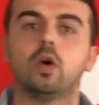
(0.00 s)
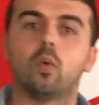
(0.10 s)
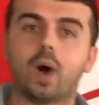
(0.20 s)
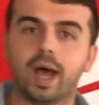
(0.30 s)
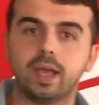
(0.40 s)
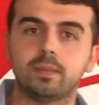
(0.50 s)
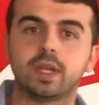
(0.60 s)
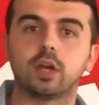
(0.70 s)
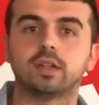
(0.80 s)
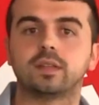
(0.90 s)
Why?
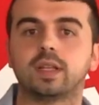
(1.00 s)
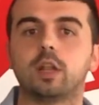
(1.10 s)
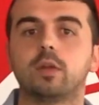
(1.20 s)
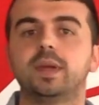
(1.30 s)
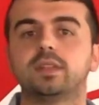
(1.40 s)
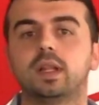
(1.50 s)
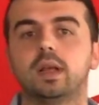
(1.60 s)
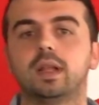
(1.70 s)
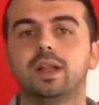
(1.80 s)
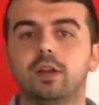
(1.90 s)
Because it's a
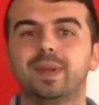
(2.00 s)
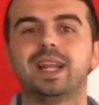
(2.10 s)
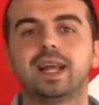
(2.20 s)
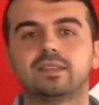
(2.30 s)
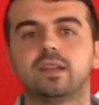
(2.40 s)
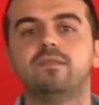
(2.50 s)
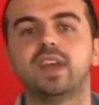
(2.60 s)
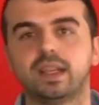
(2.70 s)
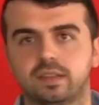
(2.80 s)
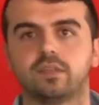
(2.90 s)
little bit less
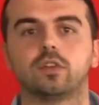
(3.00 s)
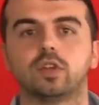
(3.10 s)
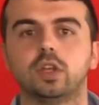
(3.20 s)
invasive for the